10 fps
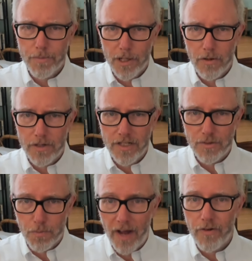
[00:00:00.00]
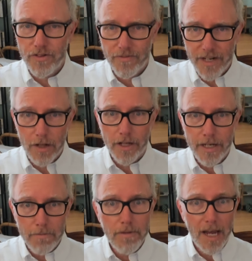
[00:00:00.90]
Meloni's Brothers of
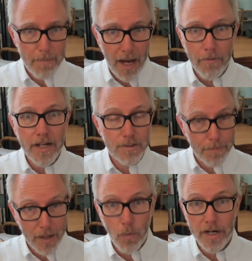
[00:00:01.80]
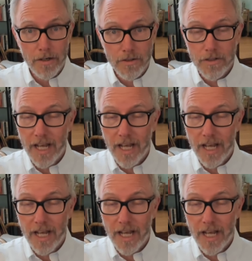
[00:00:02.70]
Italy came out as big winners.